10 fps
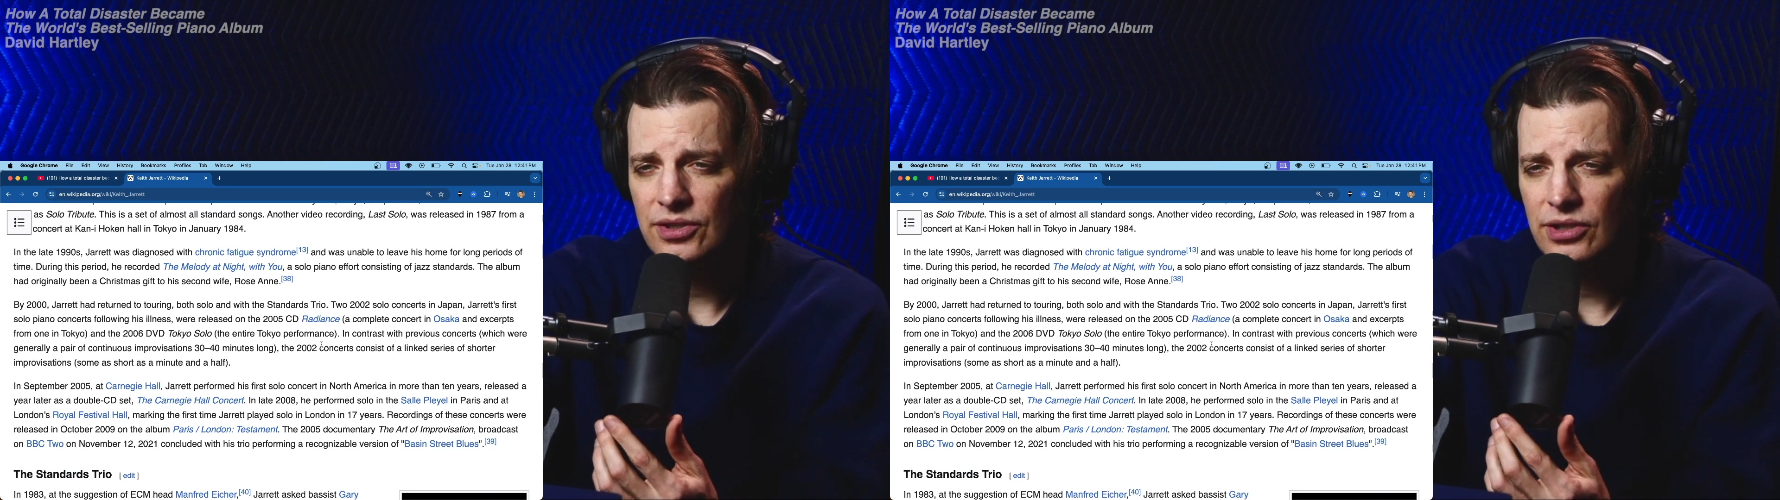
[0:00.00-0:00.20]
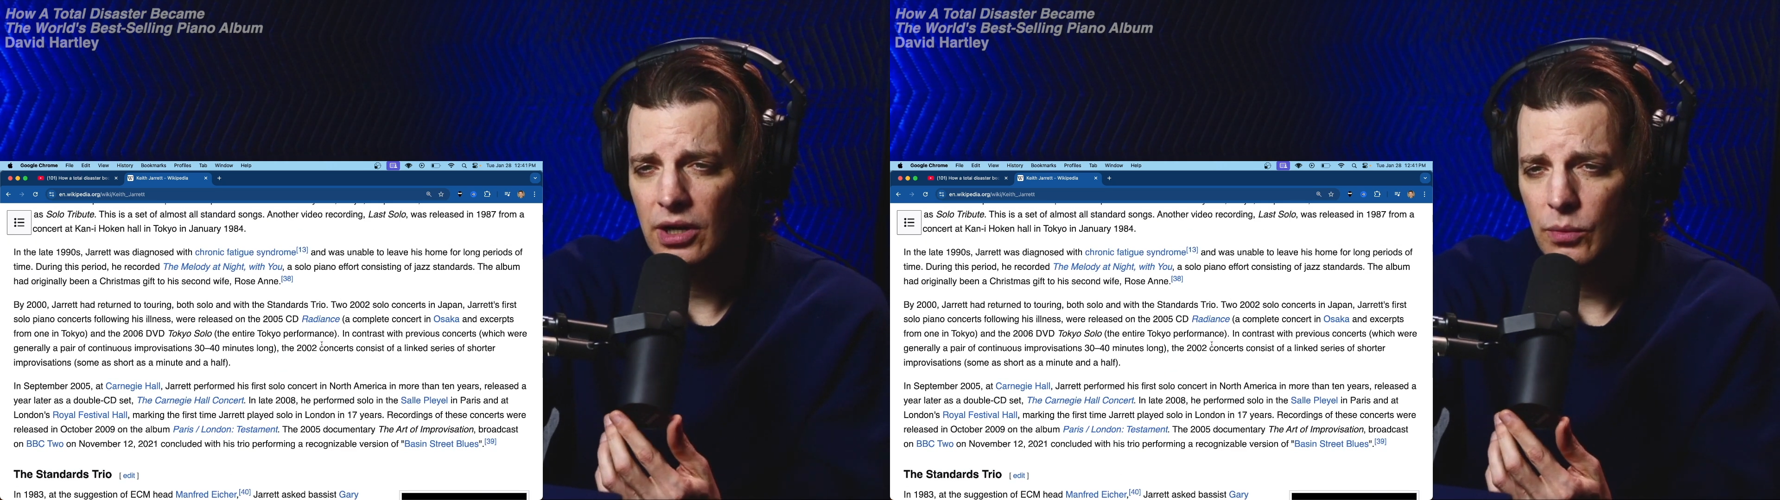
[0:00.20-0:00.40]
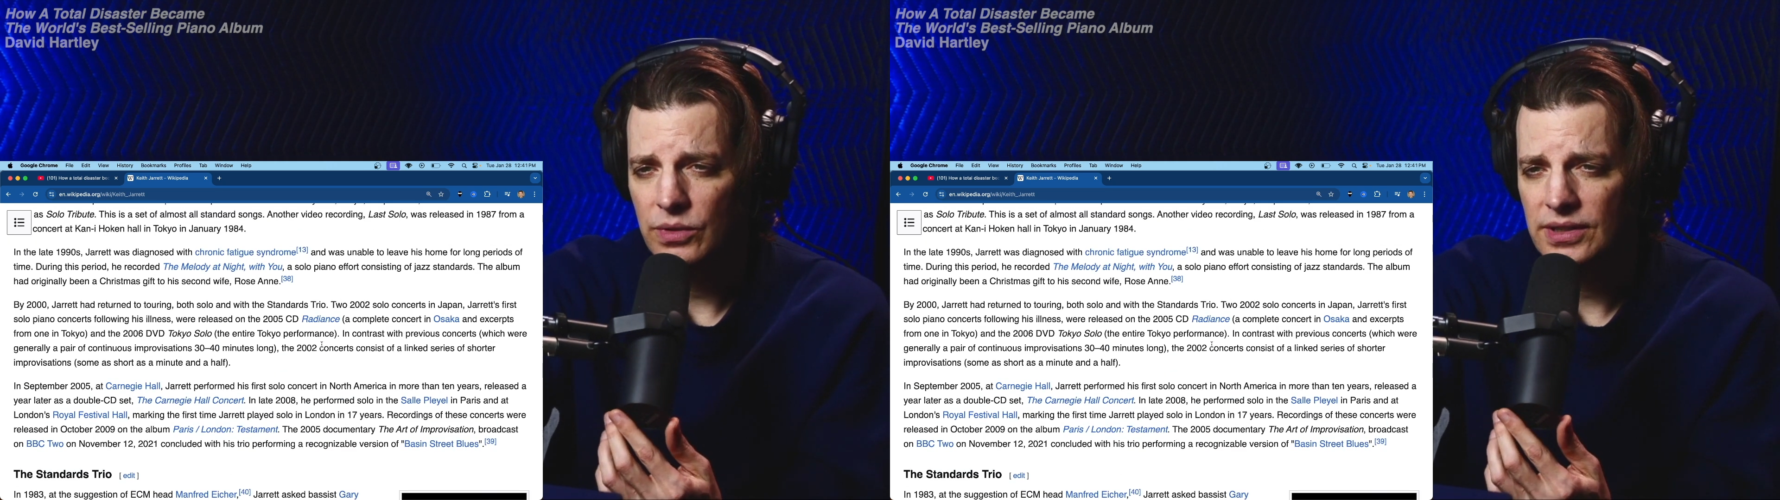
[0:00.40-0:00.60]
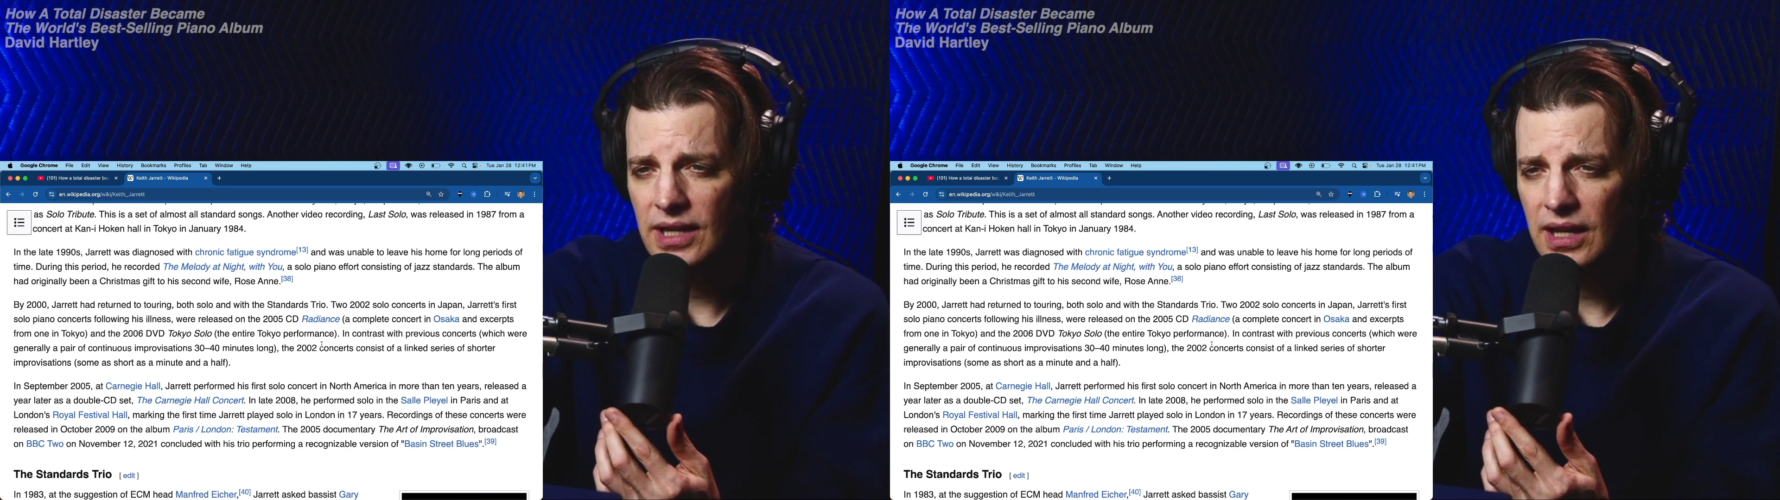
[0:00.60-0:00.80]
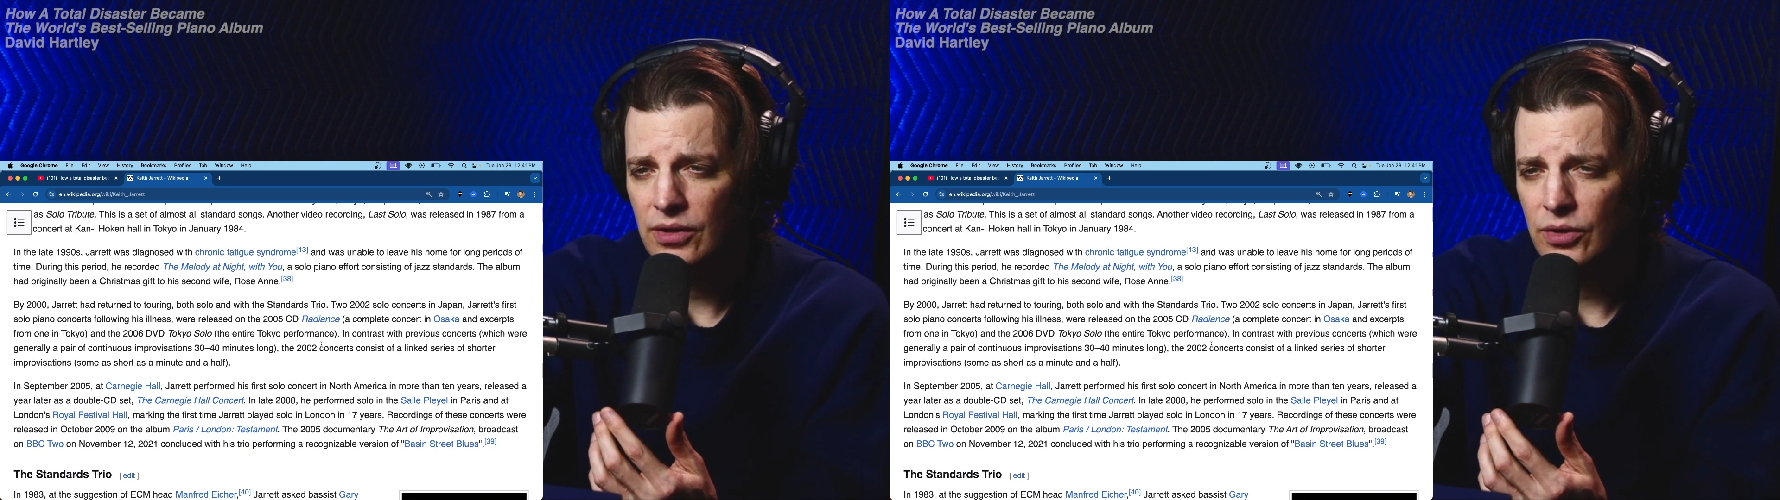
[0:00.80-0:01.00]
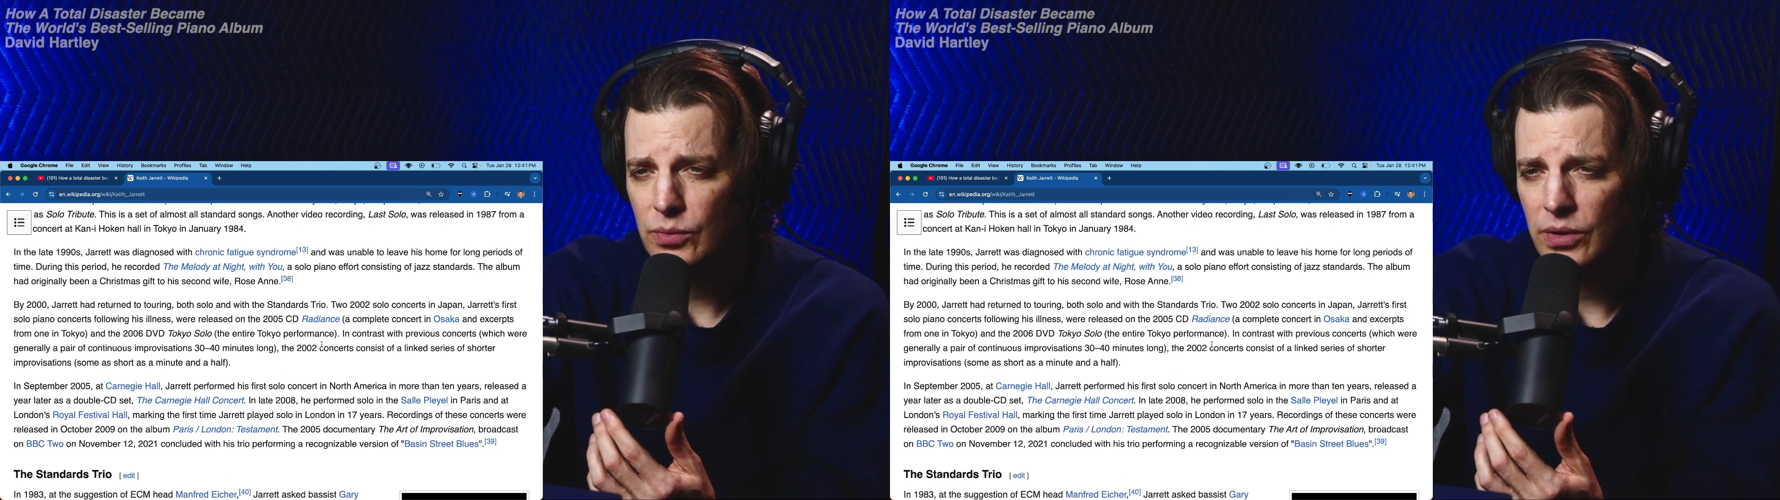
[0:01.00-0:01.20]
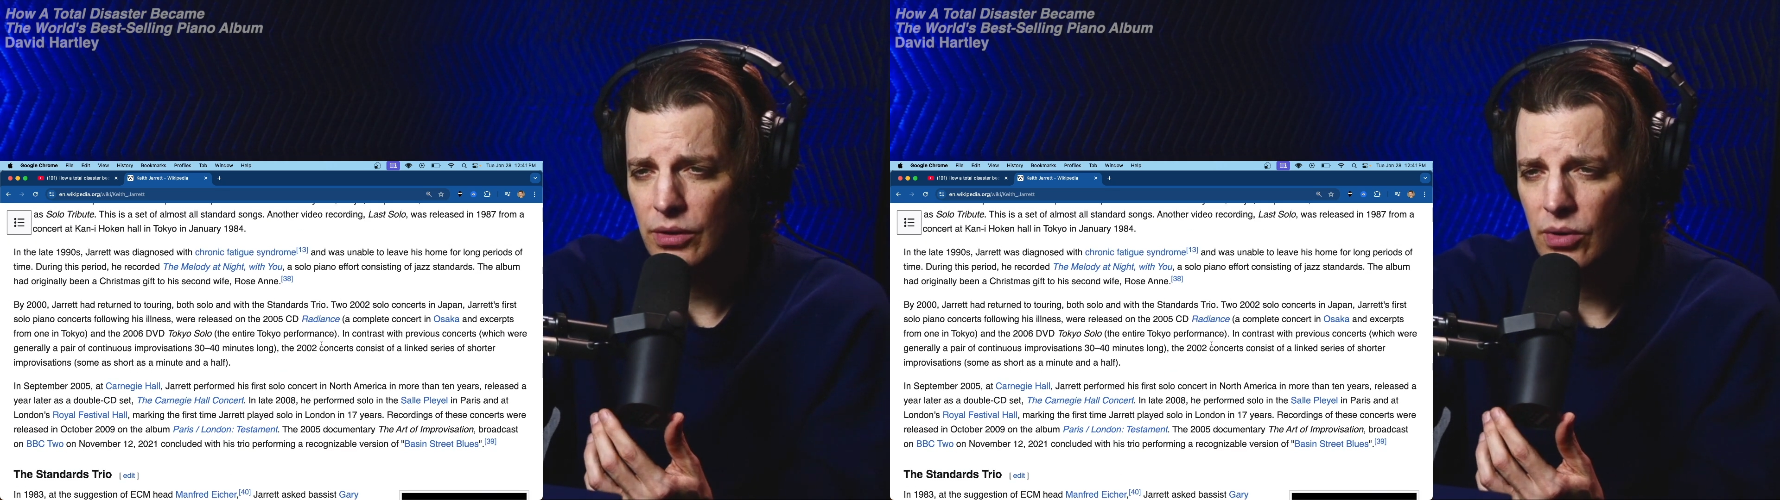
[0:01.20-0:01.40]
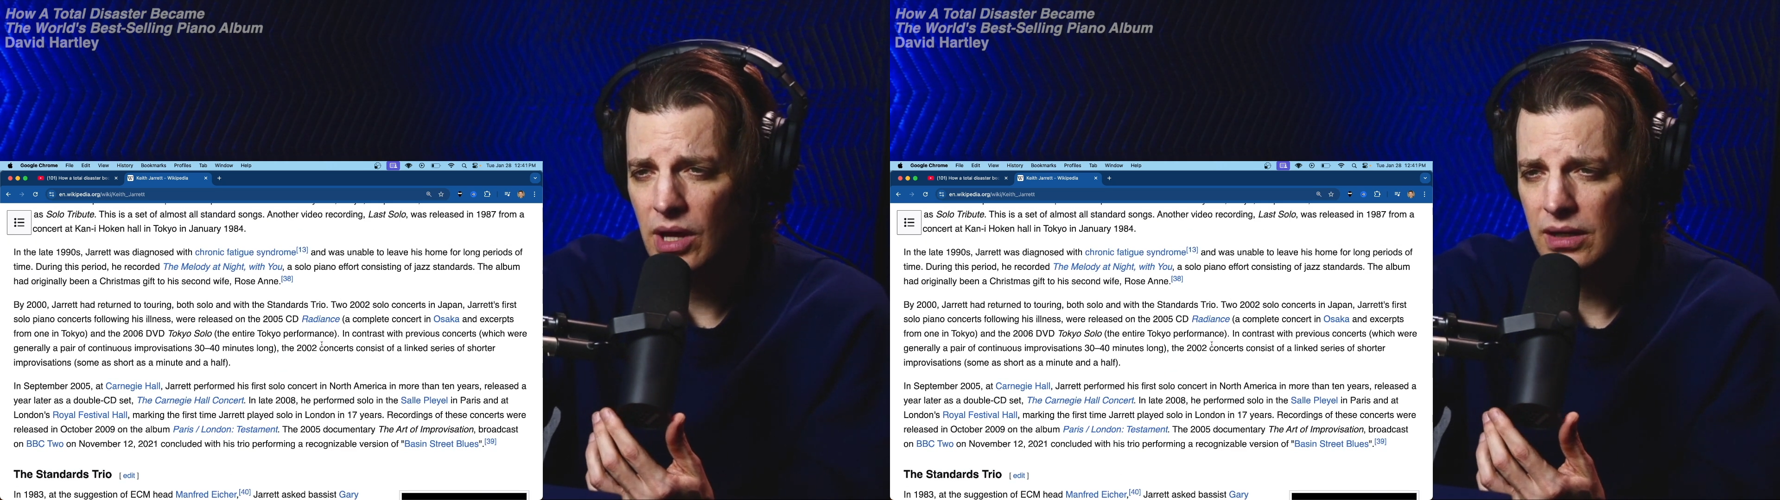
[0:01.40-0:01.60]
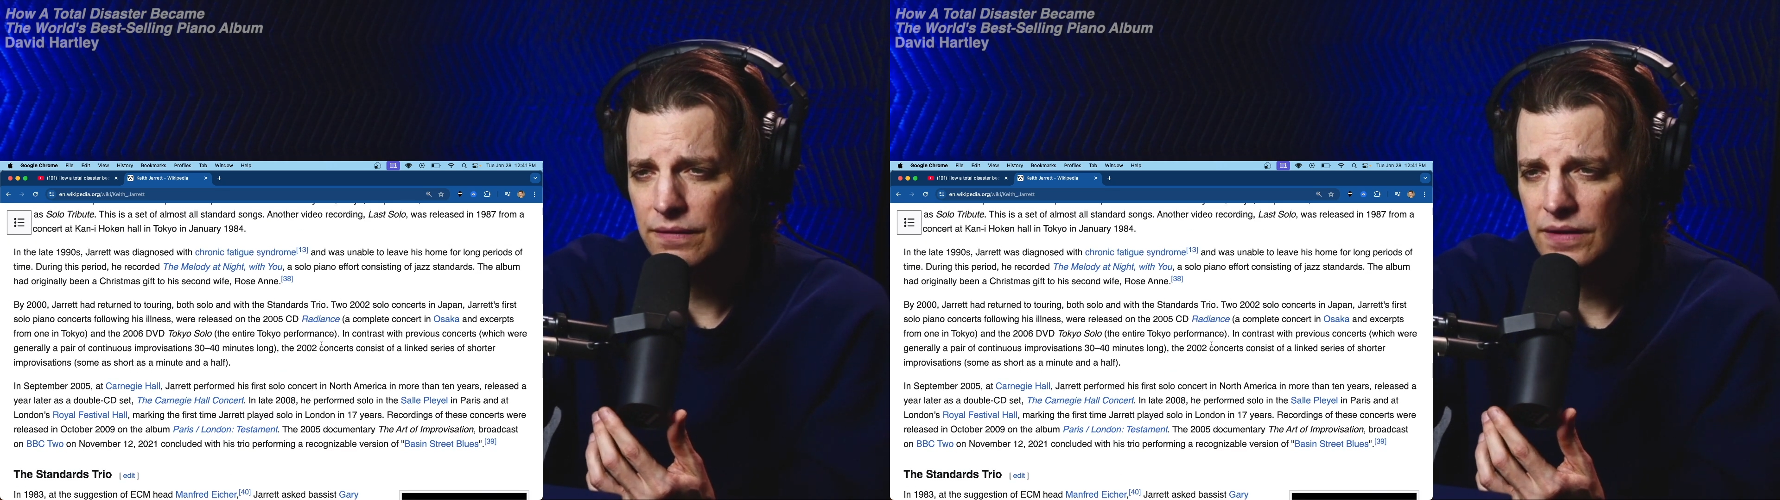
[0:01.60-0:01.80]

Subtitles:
Jarrett was diagnosed with chronic